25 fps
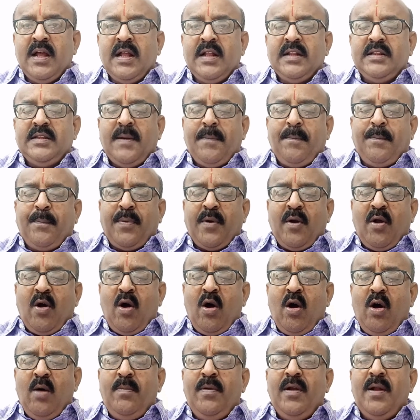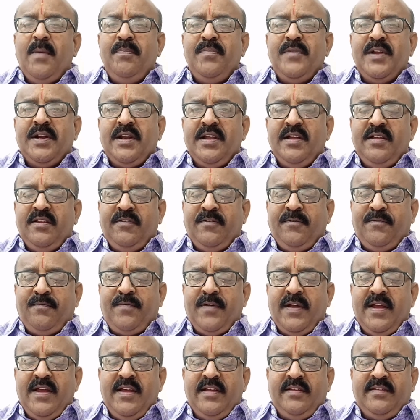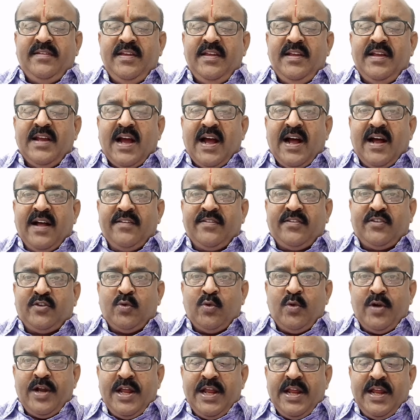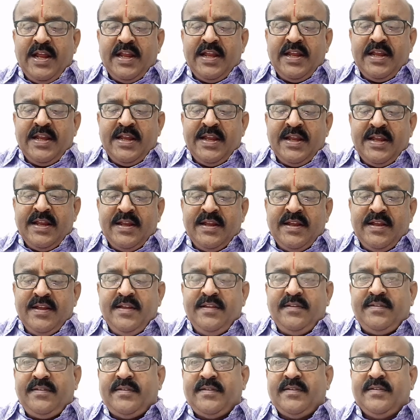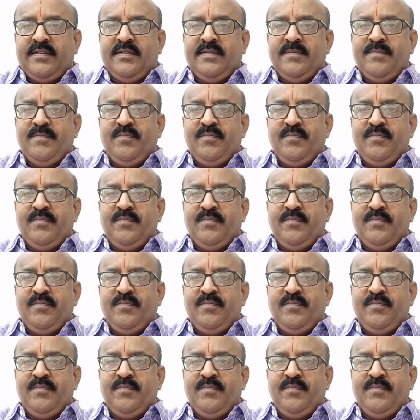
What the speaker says: The problem that is facing us today is